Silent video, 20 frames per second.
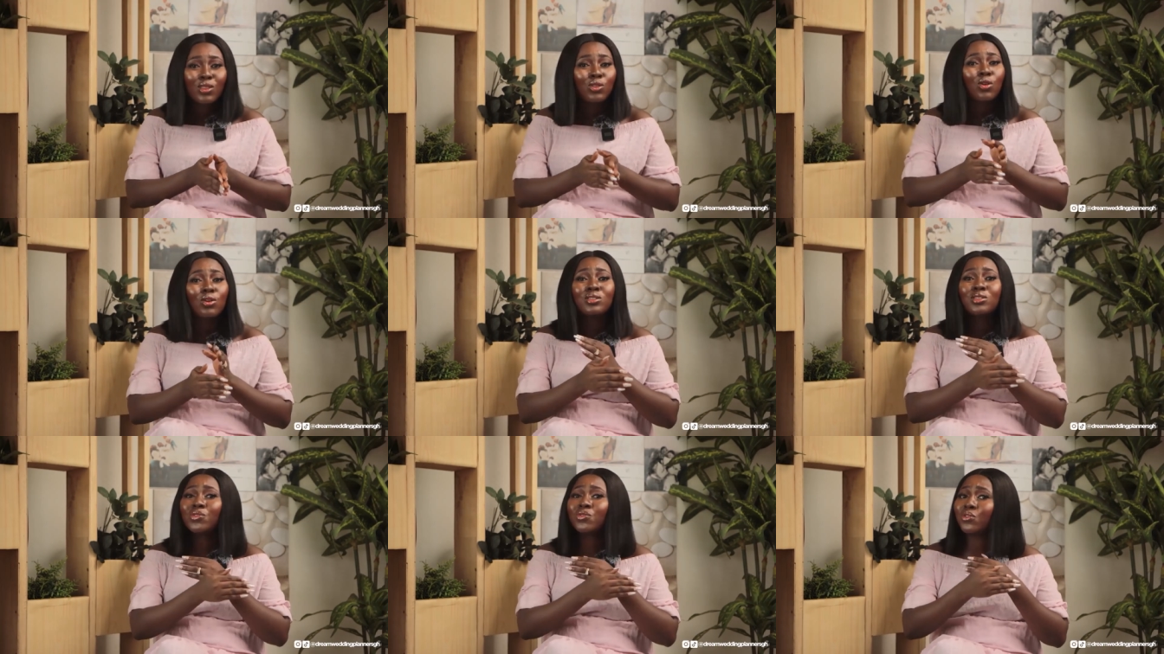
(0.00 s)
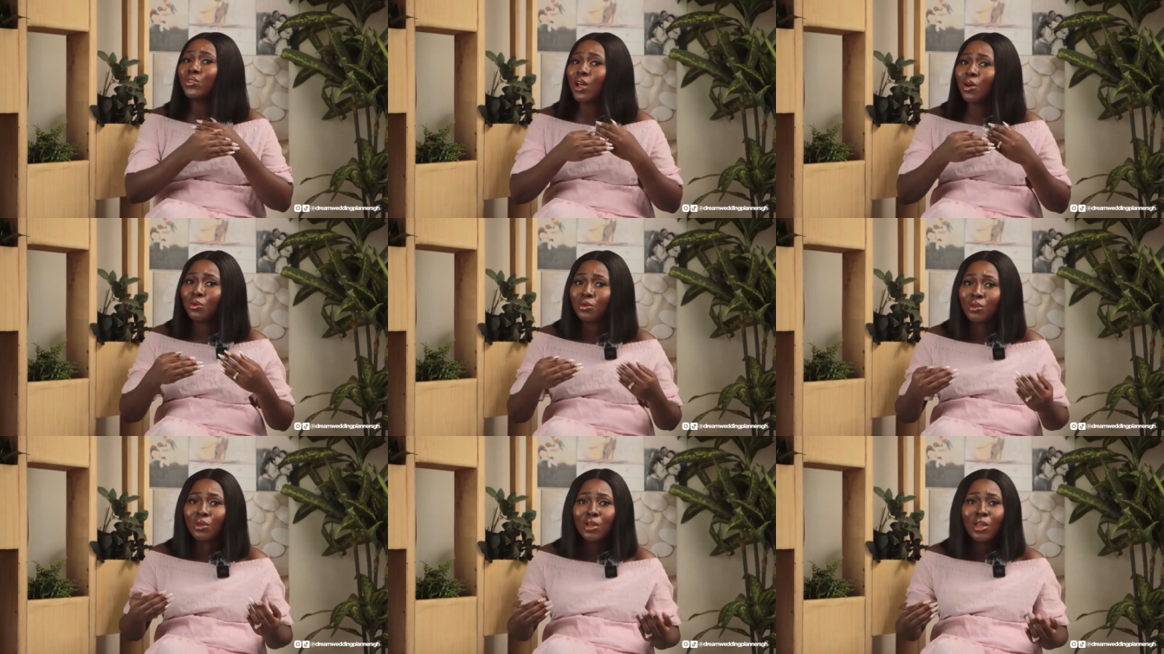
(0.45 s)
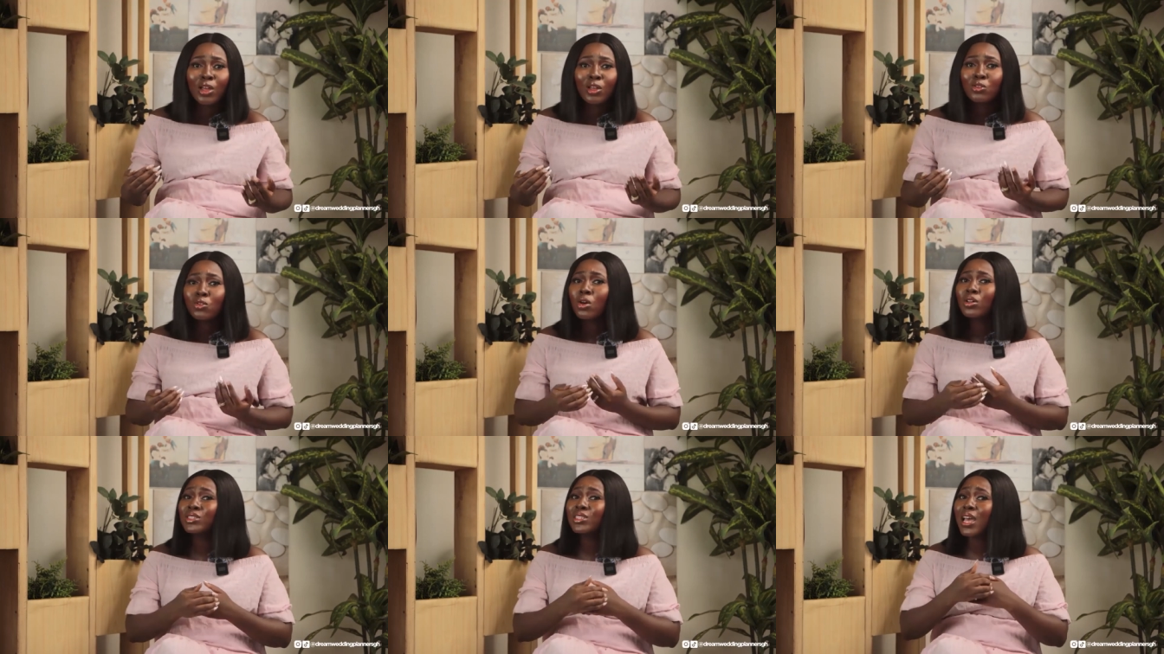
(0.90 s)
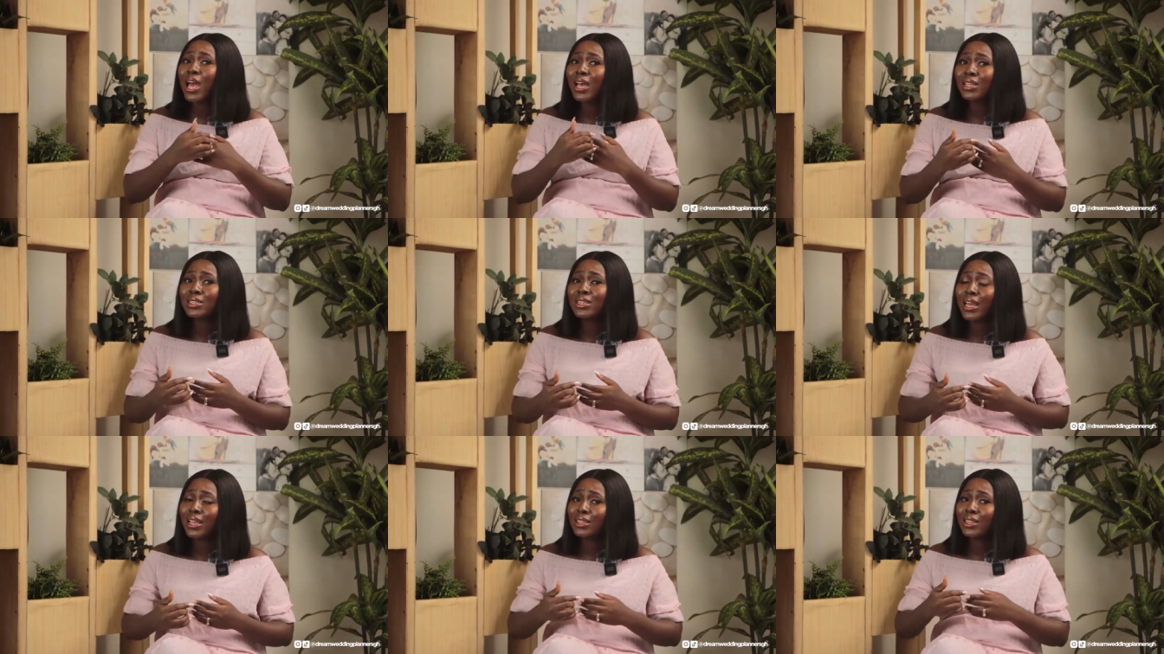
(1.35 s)
Don't frown. Don't
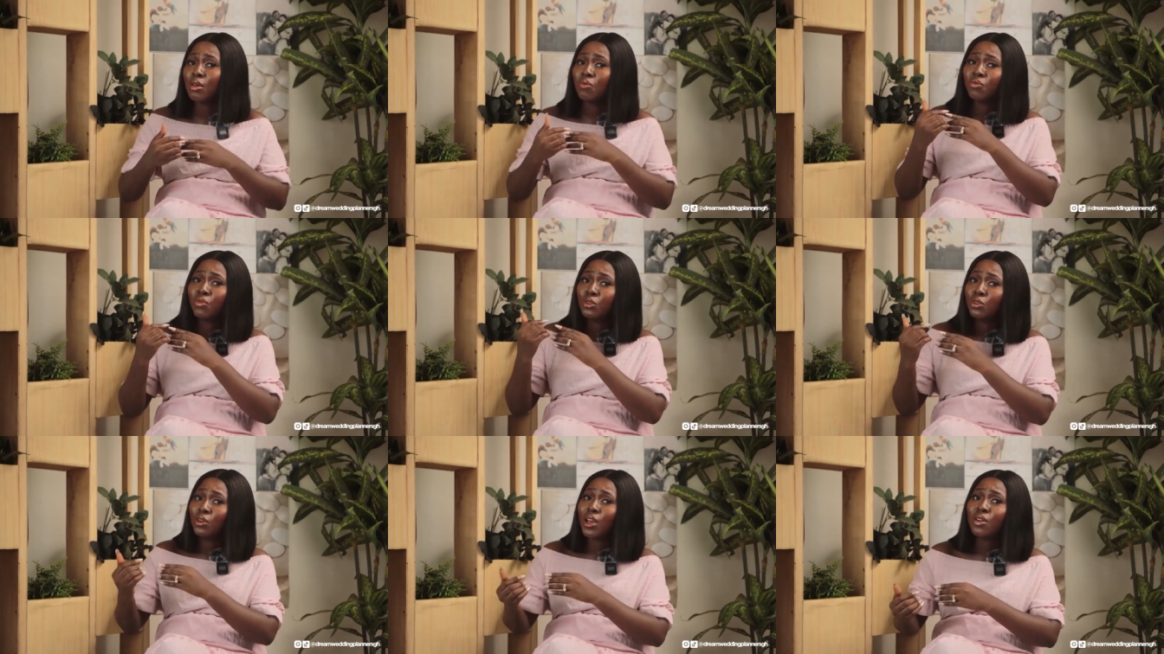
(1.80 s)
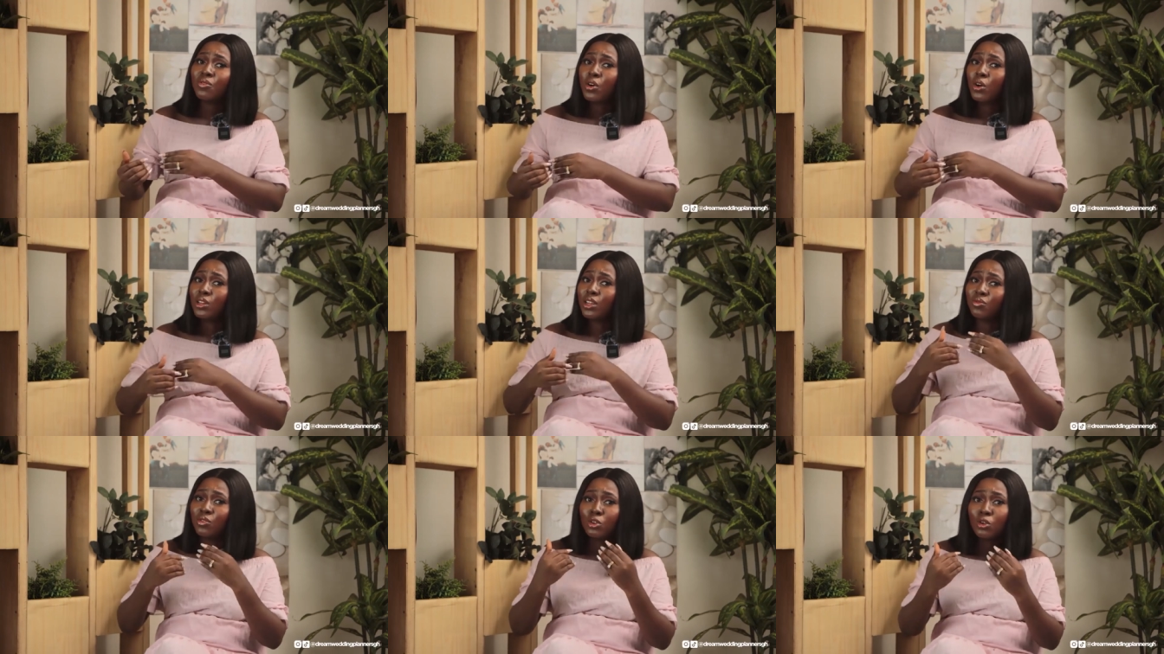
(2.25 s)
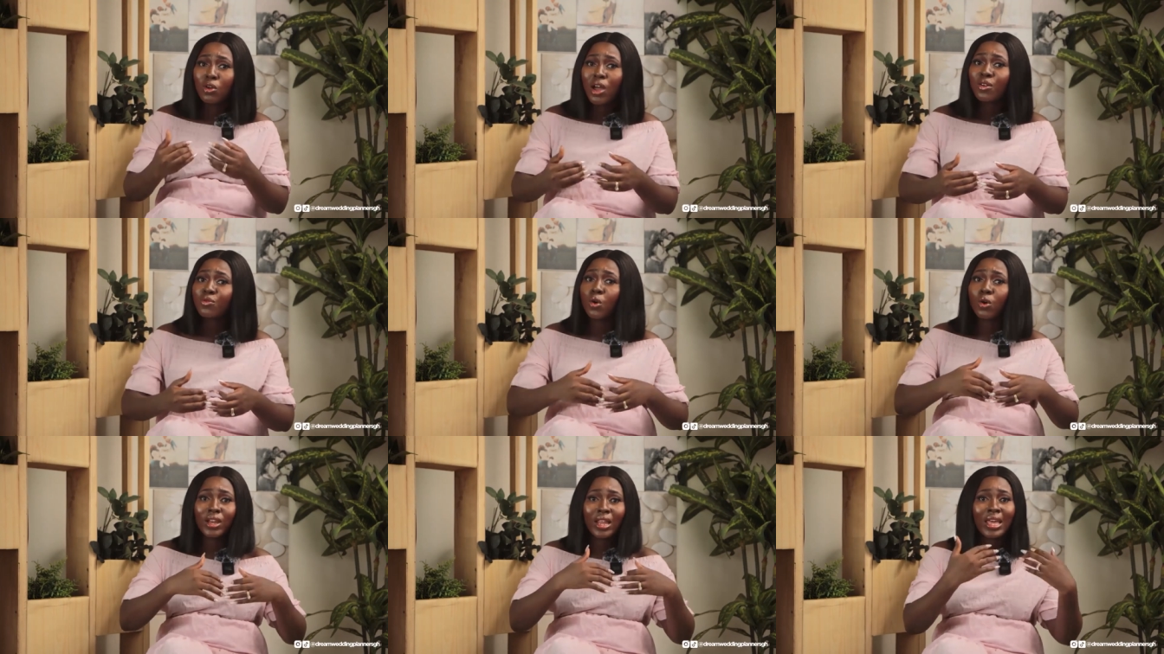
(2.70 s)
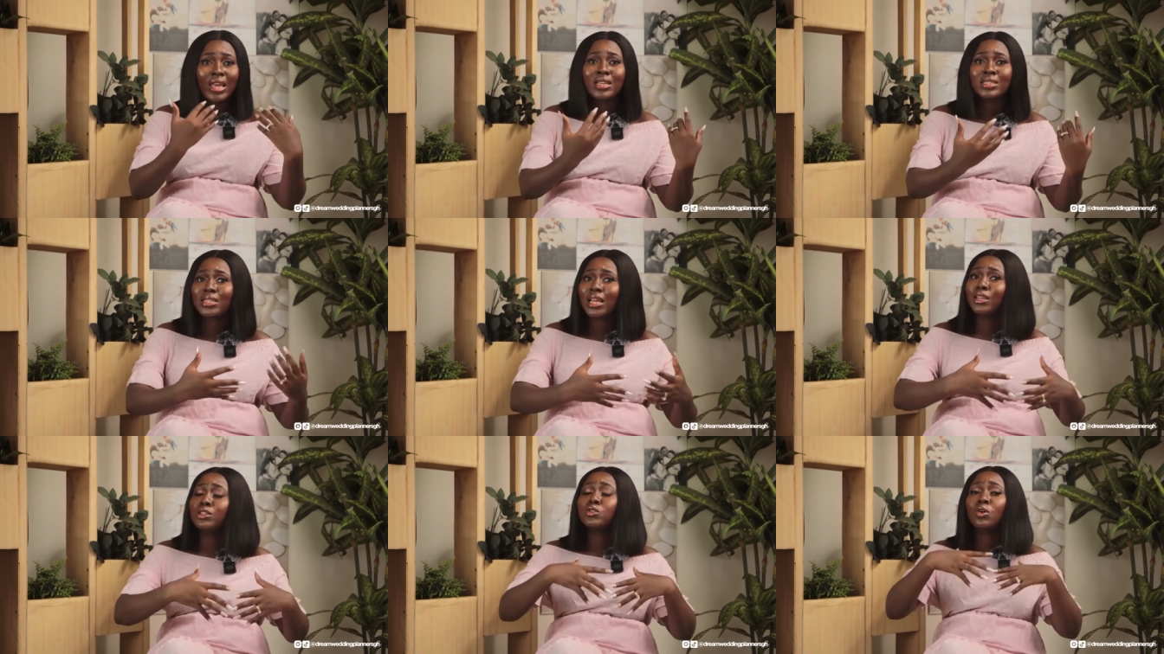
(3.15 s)
act like the photographer or the videographer or the
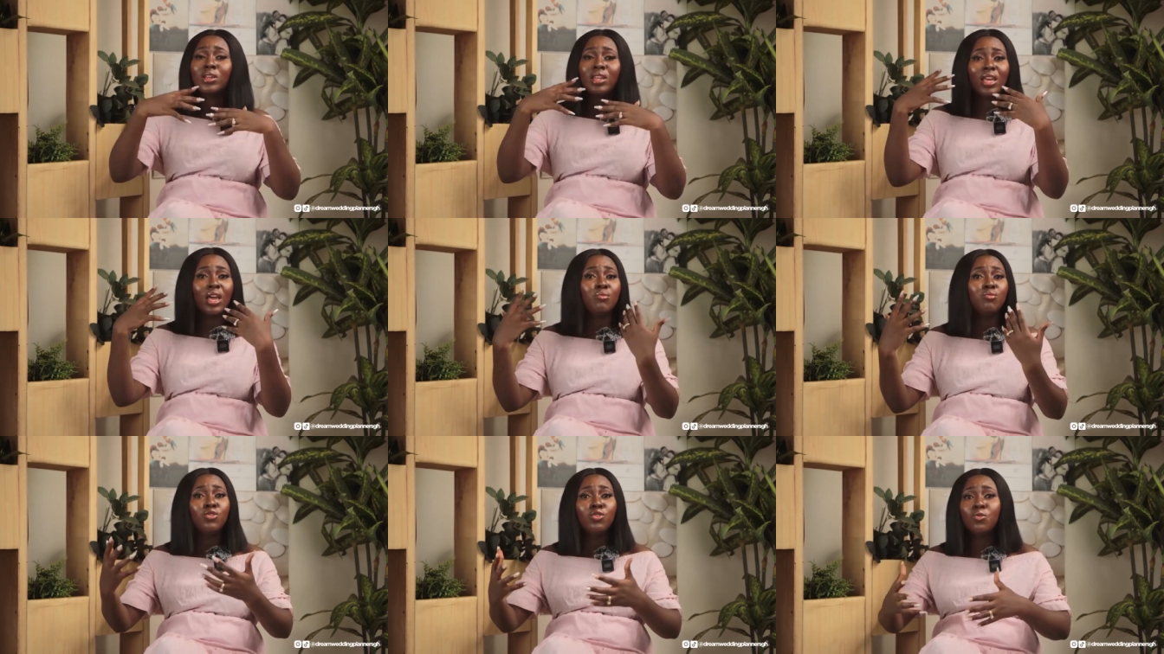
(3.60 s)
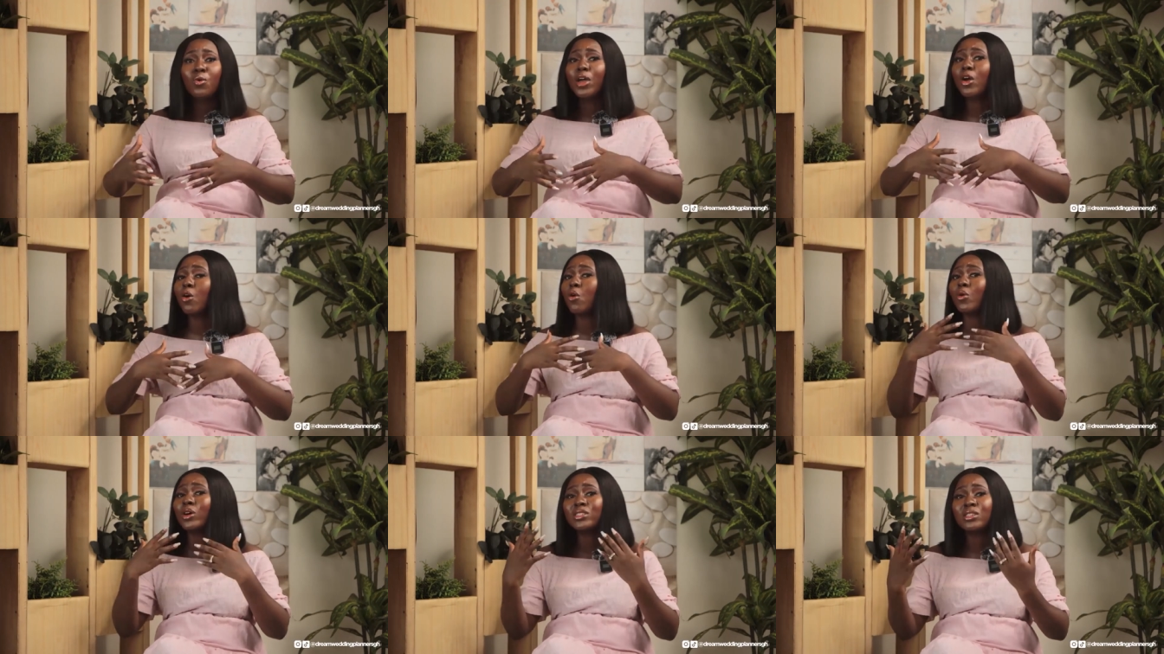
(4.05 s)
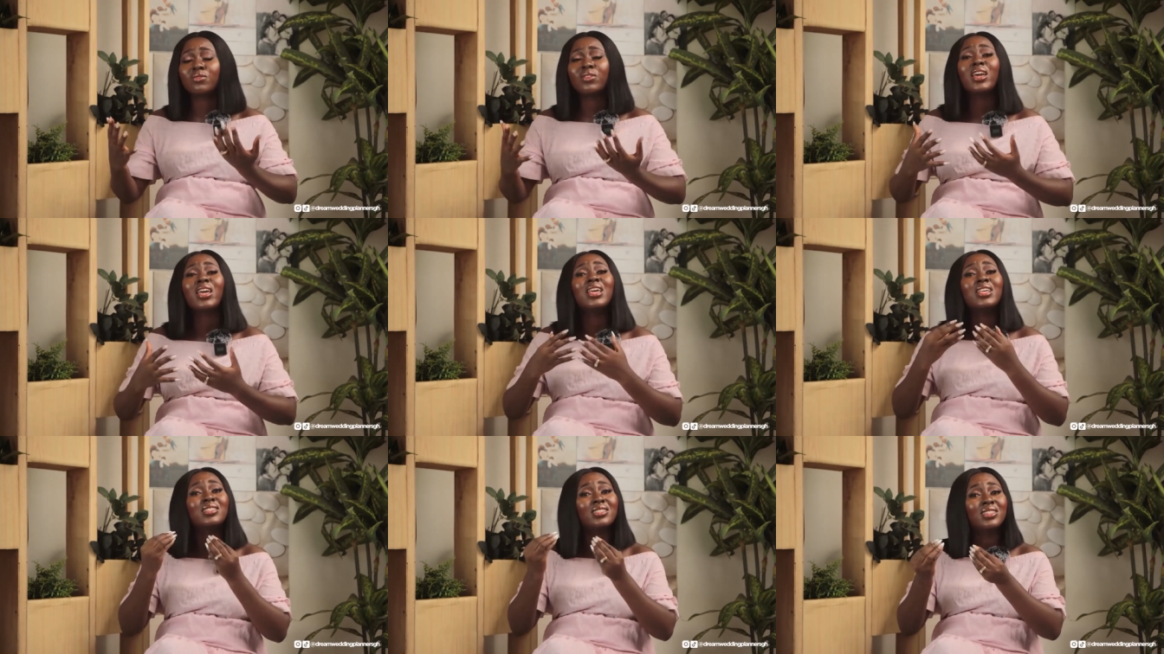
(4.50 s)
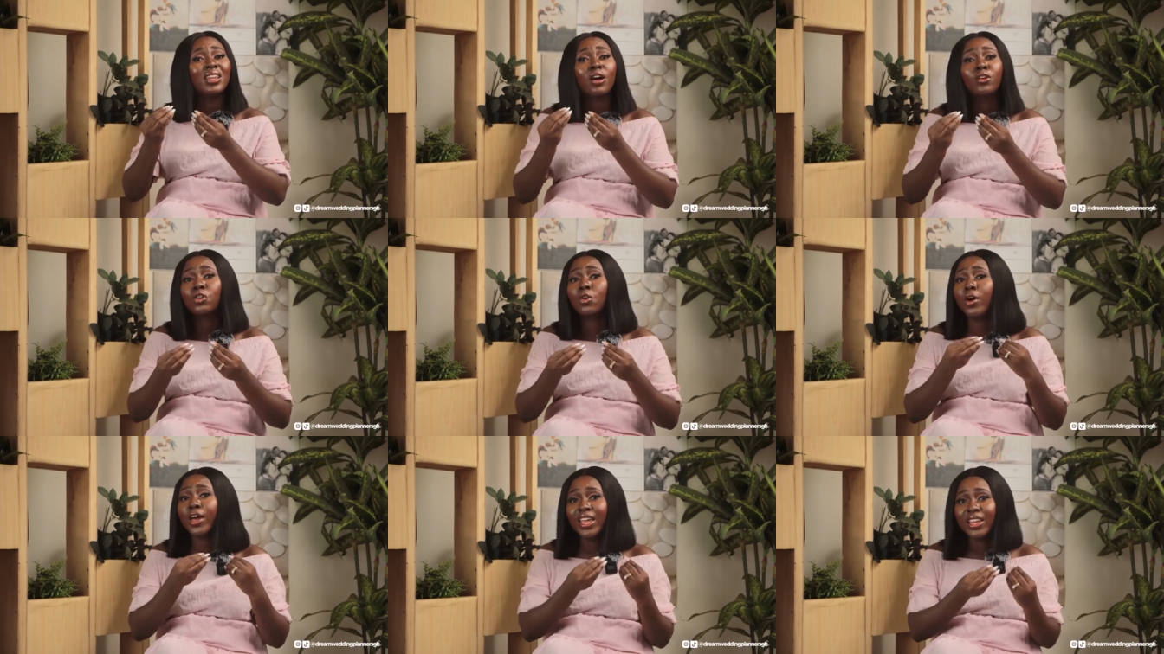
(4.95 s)
hairstylist or the MUA or whatever is now
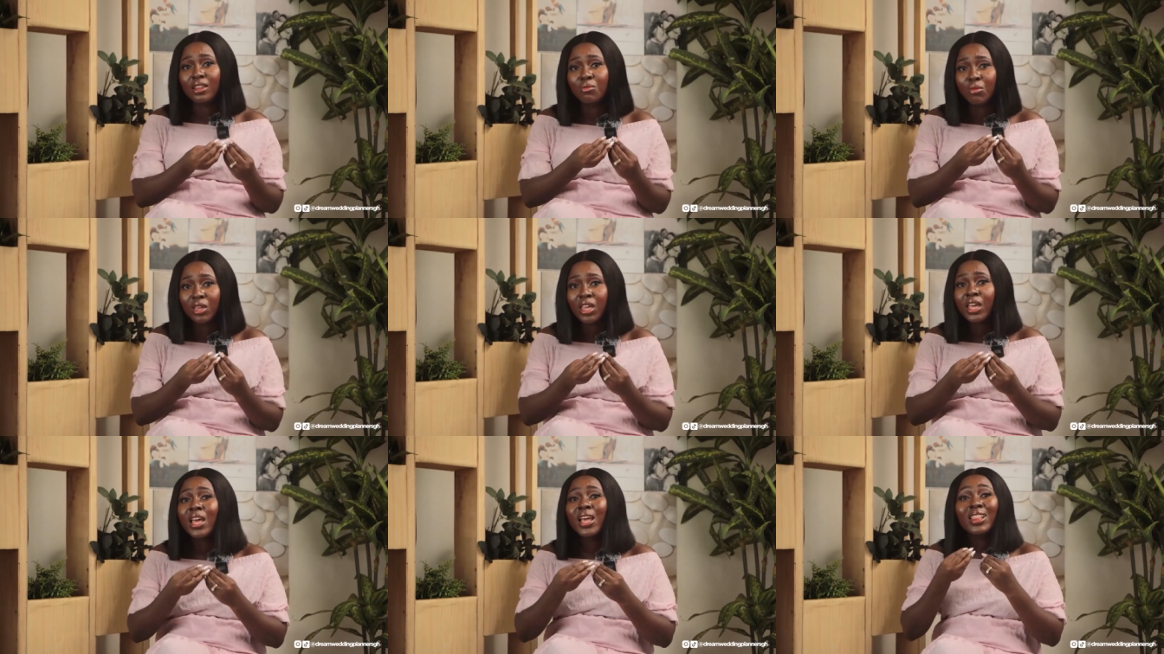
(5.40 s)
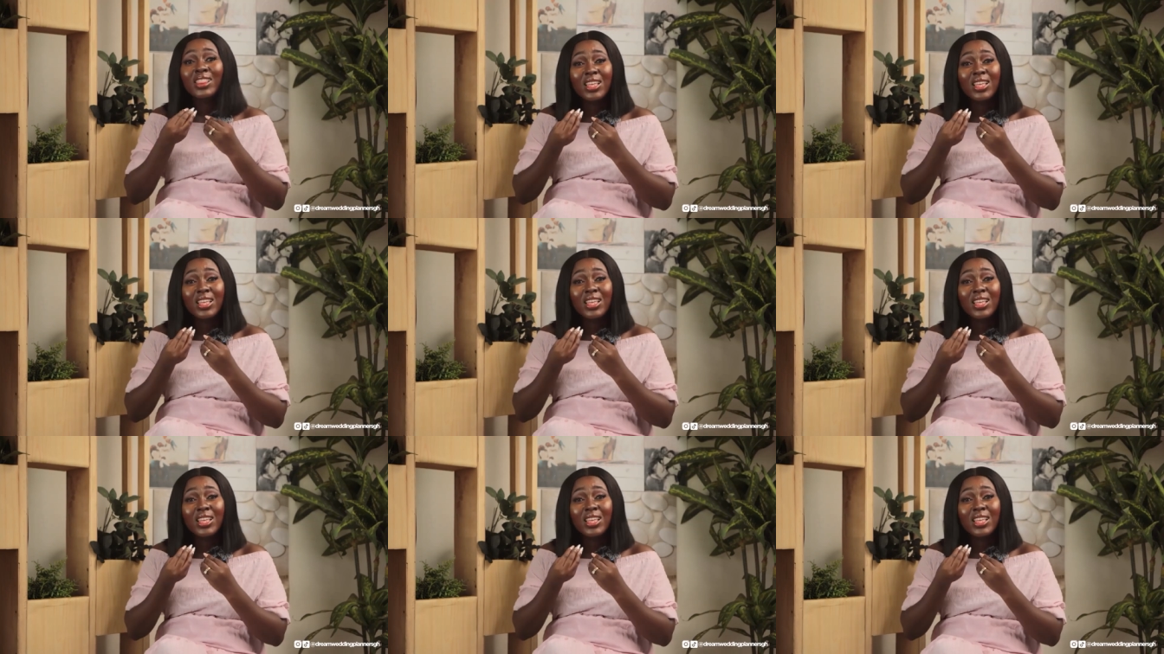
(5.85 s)
your enemy.